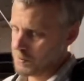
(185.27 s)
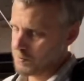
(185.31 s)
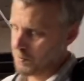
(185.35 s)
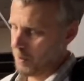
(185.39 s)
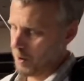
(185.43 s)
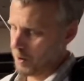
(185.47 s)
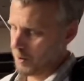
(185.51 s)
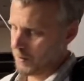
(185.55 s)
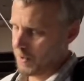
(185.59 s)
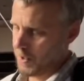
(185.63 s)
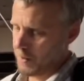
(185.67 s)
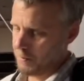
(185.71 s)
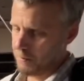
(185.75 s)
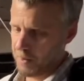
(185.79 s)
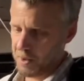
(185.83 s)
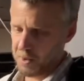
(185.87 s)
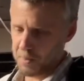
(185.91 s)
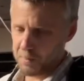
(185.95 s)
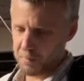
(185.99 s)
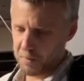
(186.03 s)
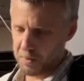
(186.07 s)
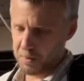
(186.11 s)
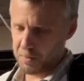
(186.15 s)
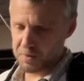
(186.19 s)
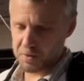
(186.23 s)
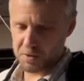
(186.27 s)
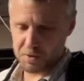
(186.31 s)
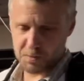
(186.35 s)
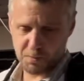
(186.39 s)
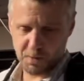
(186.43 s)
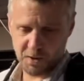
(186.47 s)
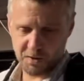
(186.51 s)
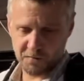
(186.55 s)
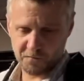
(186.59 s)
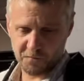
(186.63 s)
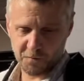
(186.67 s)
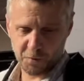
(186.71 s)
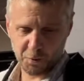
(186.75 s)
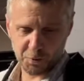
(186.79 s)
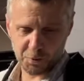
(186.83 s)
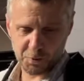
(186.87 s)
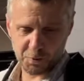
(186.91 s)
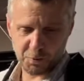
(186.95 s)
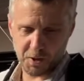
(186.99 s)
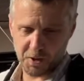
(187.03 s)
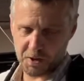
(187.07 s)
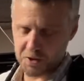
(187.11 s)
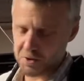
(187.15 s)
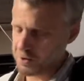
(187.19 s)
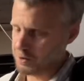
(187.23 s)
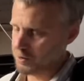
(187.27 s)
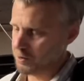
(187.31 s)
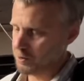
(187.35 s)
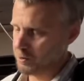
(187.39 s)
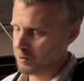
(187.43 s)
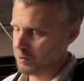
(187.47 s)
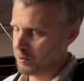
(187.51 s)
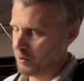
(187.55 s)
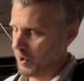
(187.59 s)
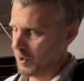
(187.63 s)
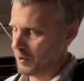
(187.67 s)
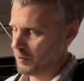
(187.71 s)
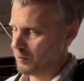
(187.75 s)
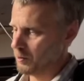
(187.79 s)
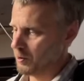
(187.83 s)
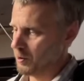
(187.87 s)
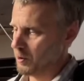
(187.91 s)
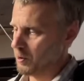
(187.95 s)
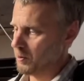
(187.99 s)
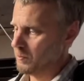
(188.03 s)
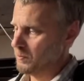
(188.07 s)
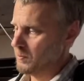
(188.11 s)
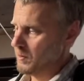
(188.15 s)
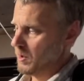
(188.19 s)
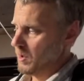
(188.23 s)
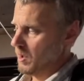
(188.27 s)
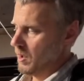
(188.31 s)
Part of that might have been just my filtration too, I don't know.